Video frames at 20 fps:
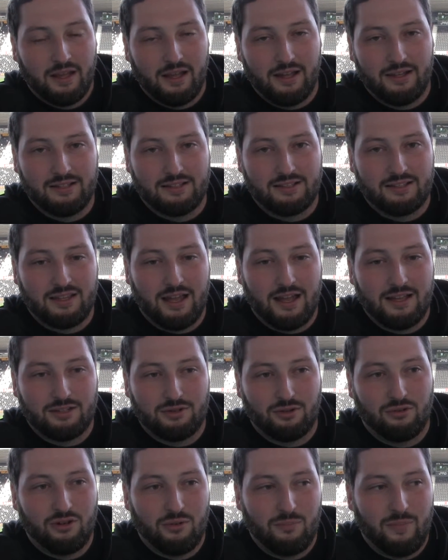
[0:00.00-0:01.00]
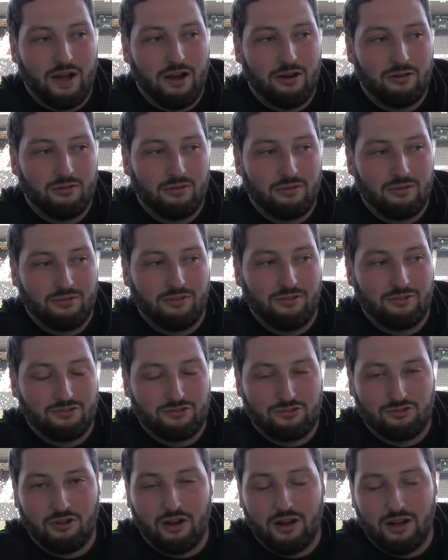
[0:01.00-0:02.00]
and that is all about
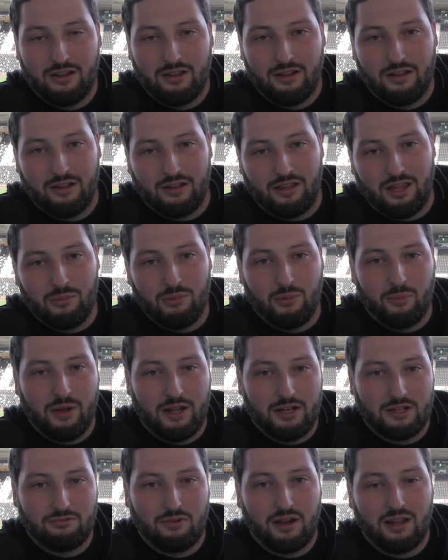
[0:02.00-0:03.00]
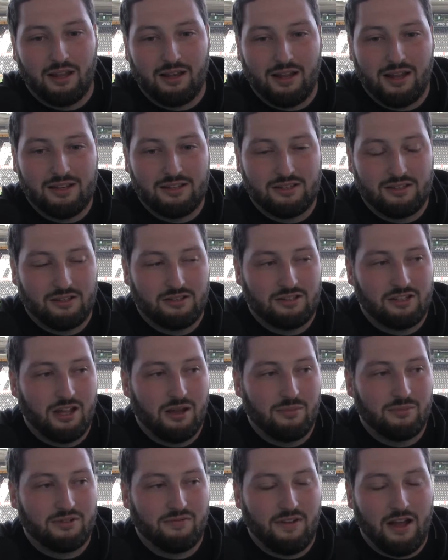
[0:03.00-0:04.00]
trying to keep the pitch regulated in
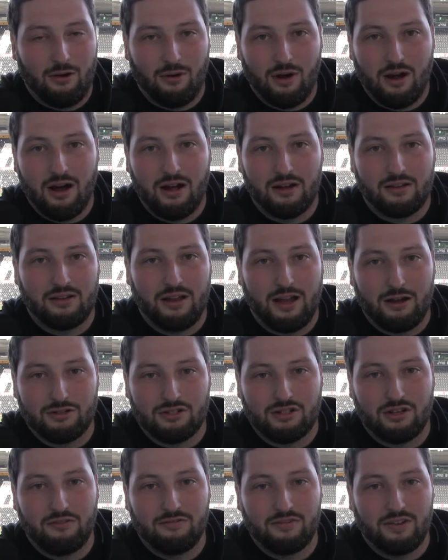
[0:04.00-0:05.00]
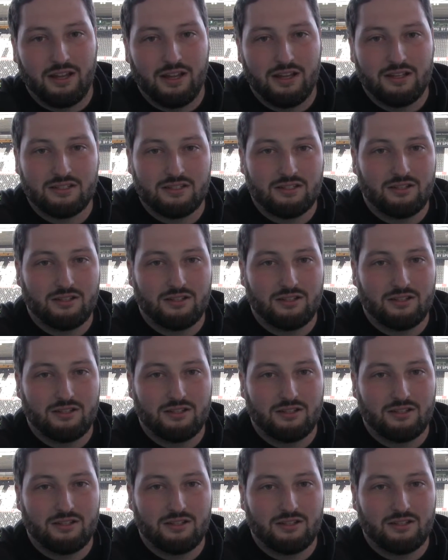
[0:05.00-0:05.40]
terms of how hard and how soft it is,